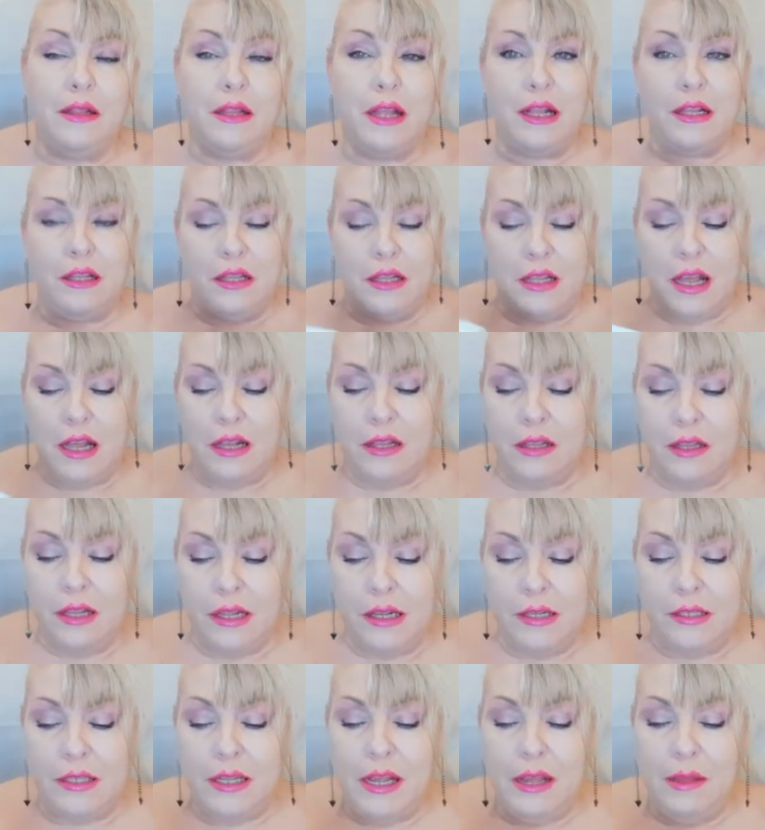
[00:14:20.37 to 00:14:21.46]
Let
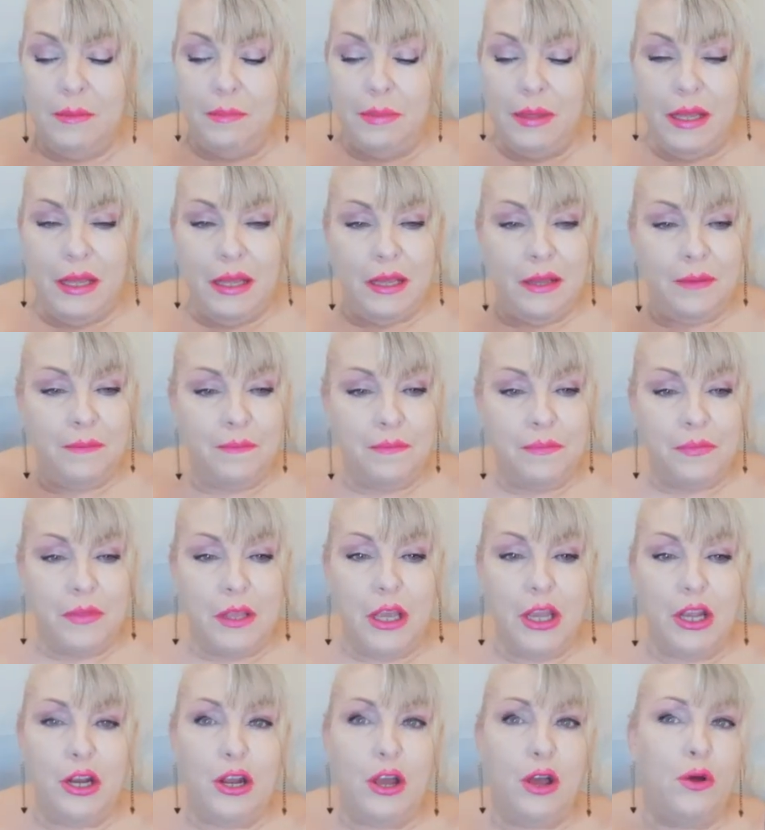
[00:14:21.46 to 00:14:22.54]
that be,
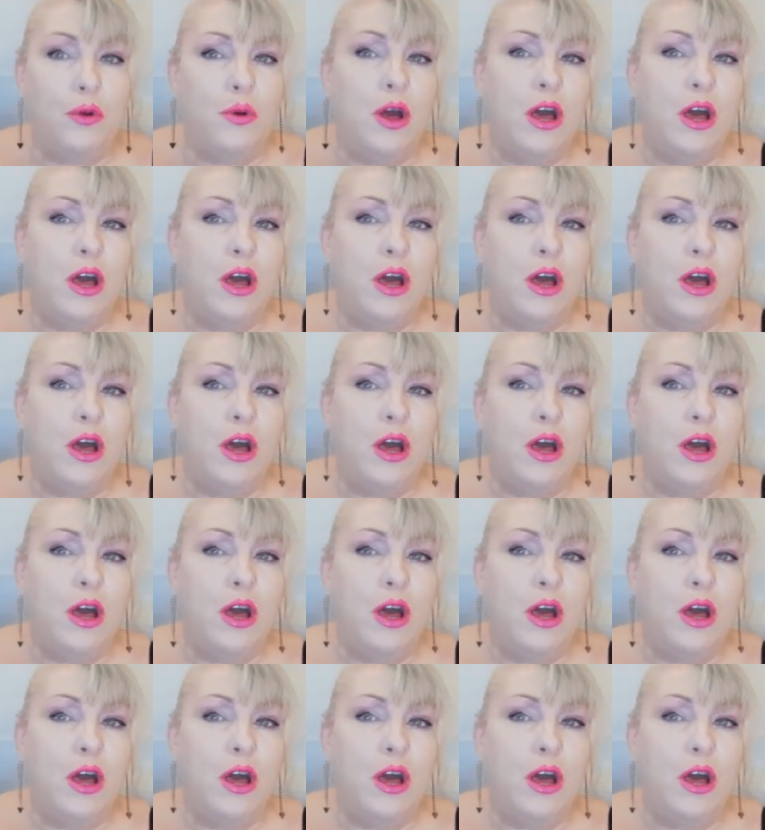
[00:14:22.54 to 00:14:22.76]
you know.